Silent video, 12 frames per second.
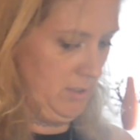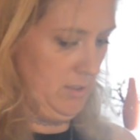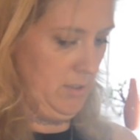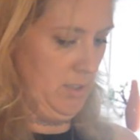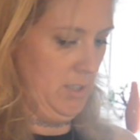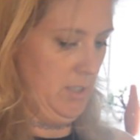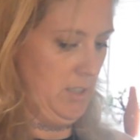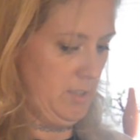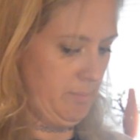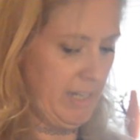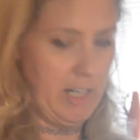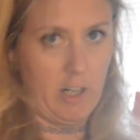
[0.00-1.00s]
as
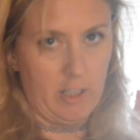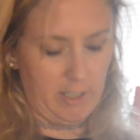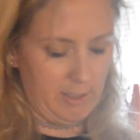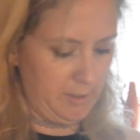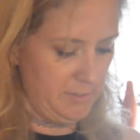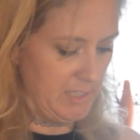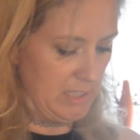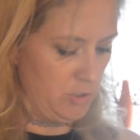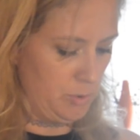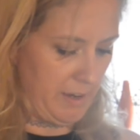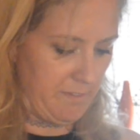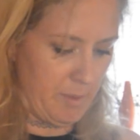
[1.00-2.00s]
many garlic cloves as you
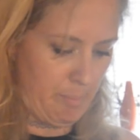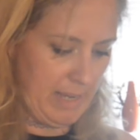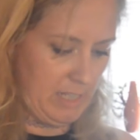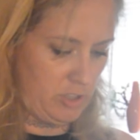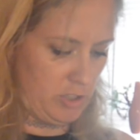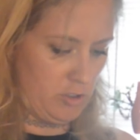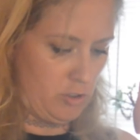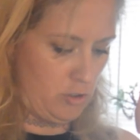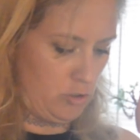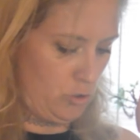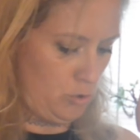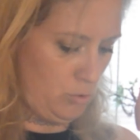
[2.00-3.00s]
have the patience
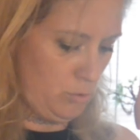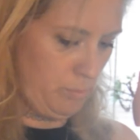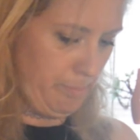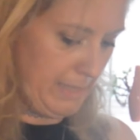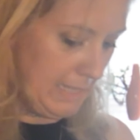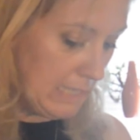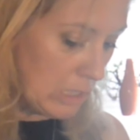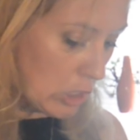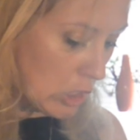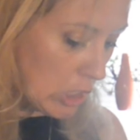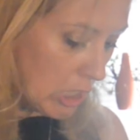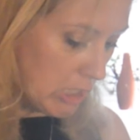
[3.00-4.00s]
to
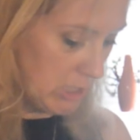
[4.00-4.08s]
peel.